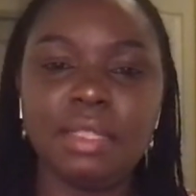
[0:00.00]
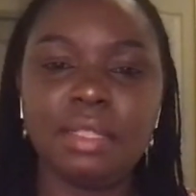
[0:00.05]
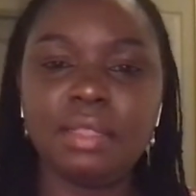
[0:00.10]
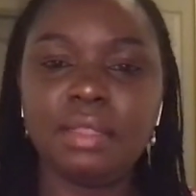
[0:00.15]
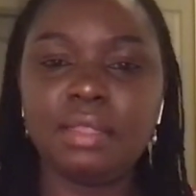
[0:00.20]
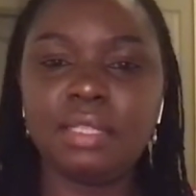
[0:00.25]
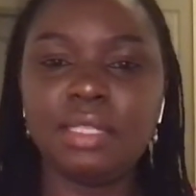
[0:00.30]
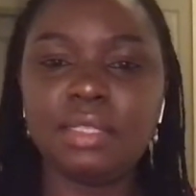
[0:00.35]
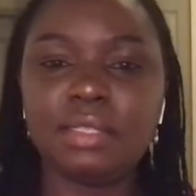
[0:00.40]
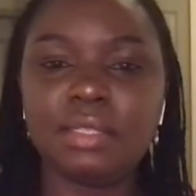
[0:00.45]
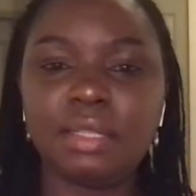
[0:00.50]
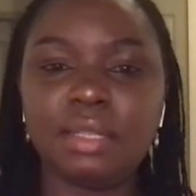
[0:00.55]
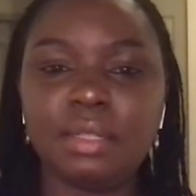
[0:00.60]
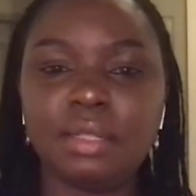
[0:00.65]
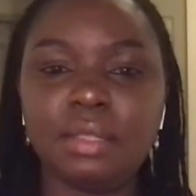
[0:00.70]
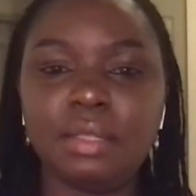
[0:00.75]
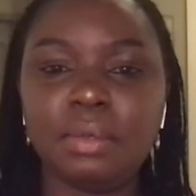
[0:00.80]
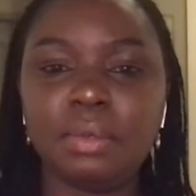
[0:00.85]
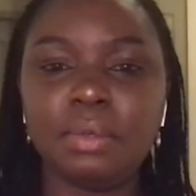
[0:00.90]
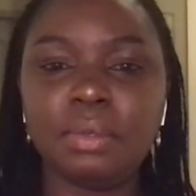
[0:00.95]
this
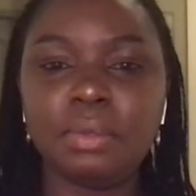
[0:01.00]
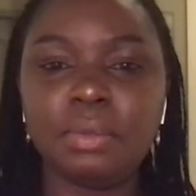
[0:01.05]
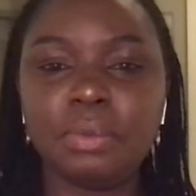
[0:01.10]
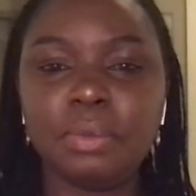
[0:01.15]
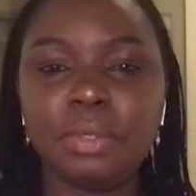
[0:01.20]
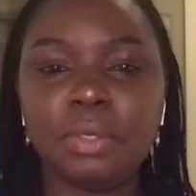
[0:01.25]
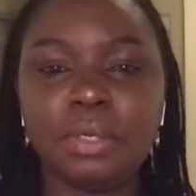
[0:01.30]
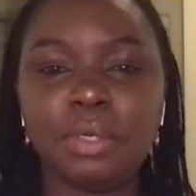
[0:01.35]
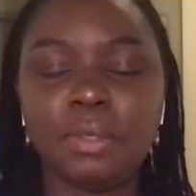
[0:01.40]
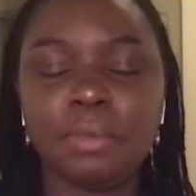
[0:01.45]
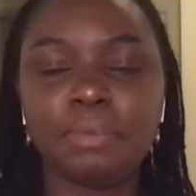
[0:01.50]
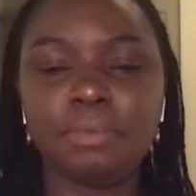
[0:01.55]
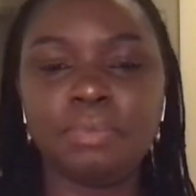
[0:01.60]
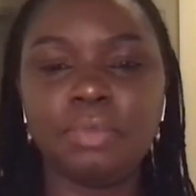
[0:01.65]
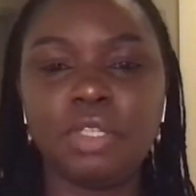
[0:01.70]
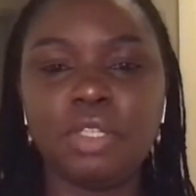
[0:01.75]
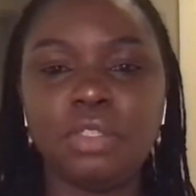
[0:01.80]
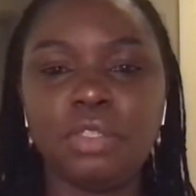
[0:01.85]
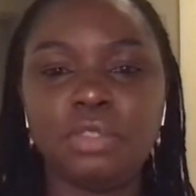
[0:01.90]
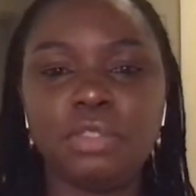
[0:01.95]

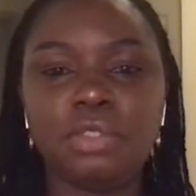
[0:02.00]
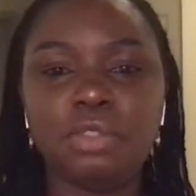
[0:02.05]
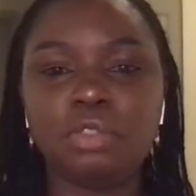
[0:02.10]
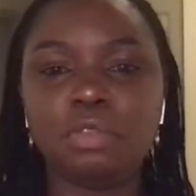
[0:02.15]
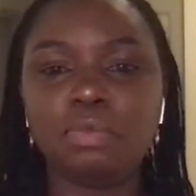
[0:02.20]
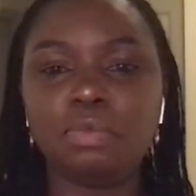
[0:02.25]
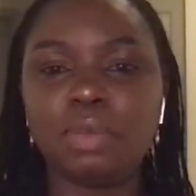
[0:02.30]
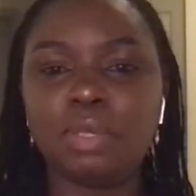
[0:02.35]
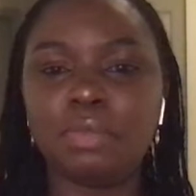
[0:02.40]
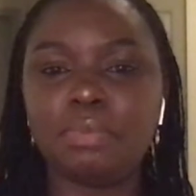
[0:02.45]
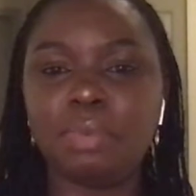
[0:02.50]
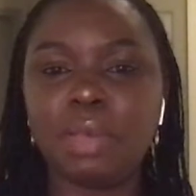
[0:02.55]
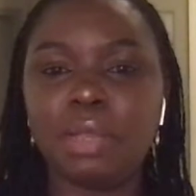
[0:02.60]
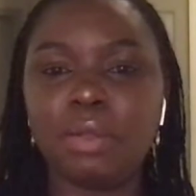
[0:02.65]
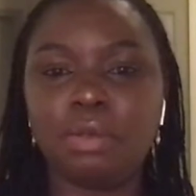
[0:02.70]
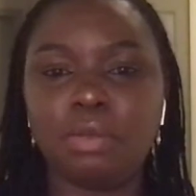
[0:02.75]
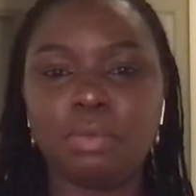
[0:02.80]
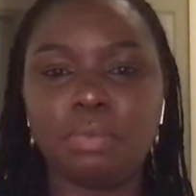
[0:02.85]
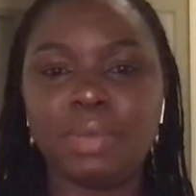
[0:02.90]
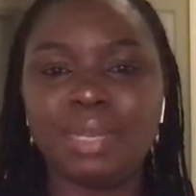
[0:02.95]
due to
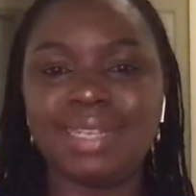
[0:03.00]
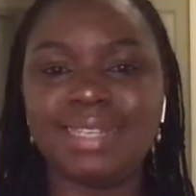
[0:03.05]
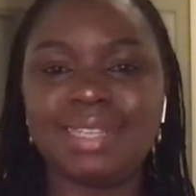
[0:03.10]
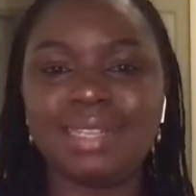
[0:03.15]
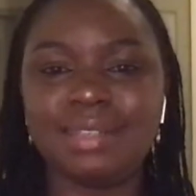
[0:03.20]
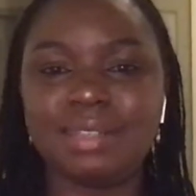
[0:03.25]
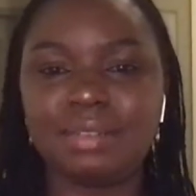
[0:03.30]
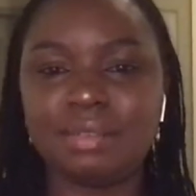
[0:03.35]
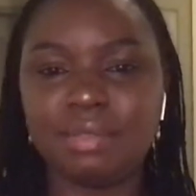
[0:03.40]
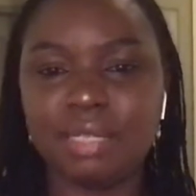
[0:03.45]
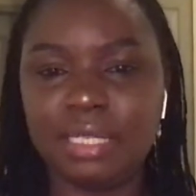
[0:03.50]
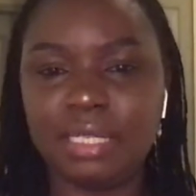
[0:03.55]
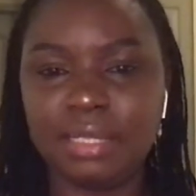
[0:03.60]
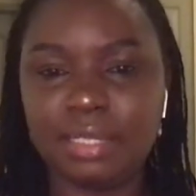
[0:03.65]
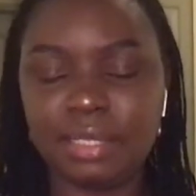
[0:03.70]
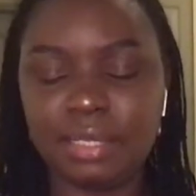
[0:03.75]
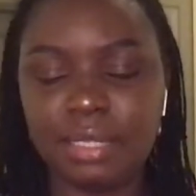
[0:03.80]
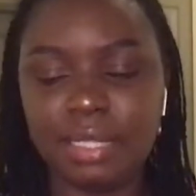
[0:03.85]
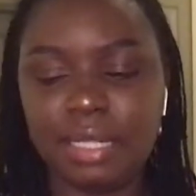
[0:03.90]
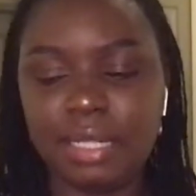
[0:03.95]
Mallow or Mrenda
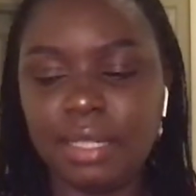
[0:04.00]
treats